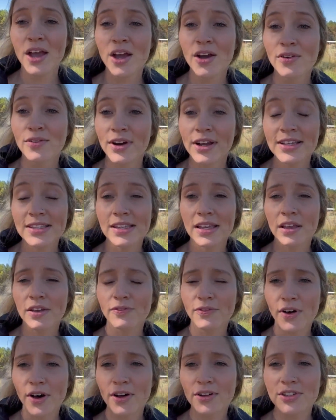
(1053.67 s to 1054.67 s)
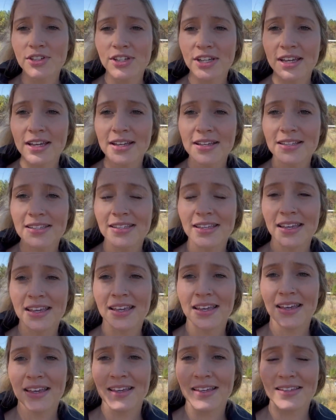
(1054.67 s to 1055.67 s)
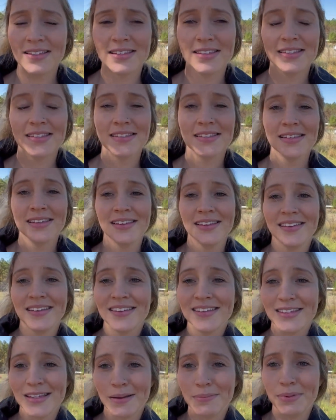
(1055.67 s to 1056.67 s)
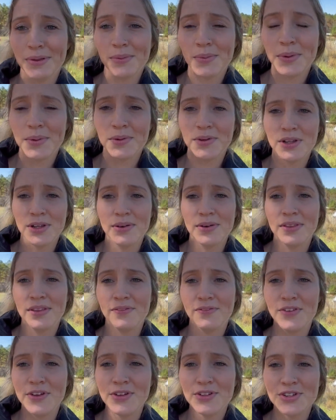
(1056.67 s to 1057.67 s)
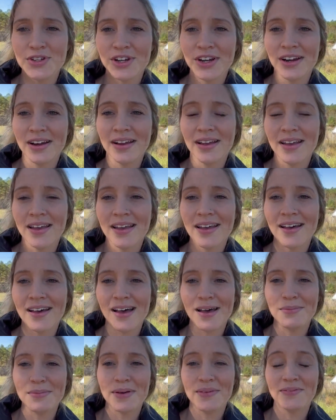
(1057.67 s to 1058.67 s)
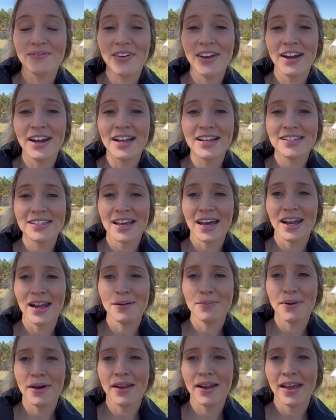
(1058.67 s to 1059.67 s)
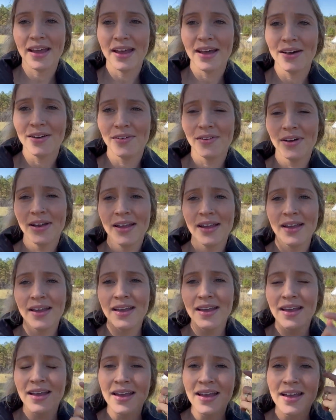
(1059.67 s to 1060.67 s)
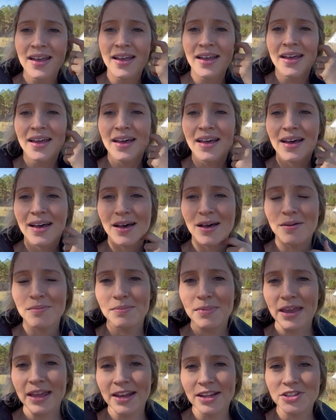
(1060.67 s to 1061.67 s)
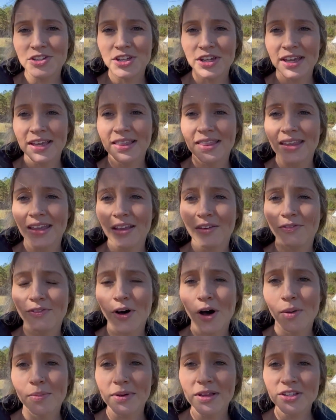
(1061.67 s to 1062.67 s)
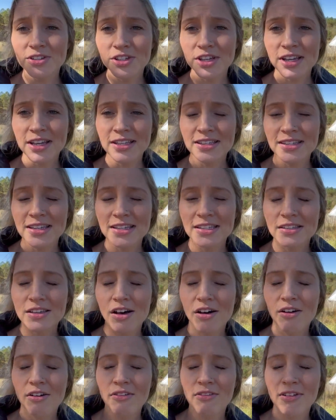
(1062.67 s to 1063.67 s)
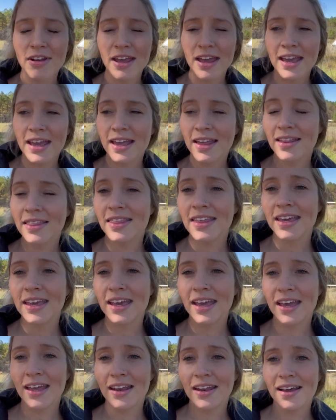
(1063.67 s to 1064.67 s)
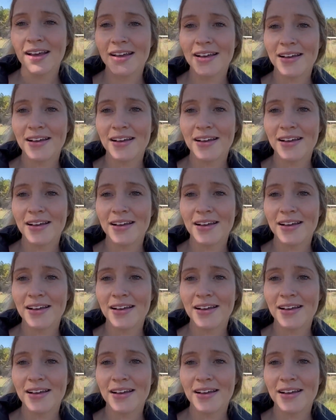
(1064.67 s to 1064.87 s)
raising fall chicks is something we will do in the future. I'm very excited about how managing the fall meat chickens is gone, and then